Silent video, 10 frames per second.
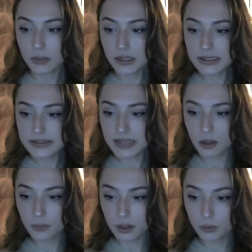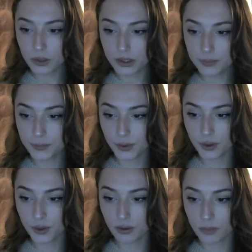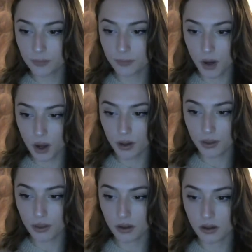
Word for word: Please tell me where you bought